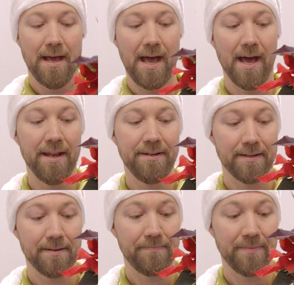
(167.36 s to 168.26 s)
And
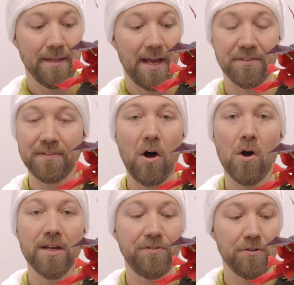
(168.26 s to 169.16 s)
as
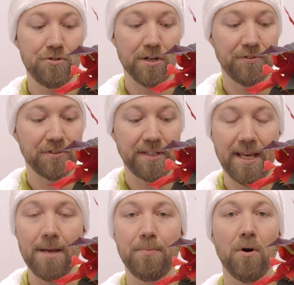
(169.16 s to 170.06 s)
long as you just
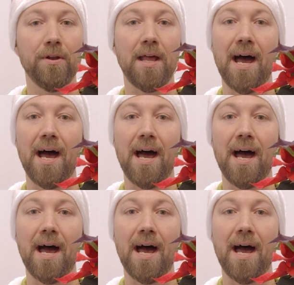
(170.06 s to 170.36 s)
keep on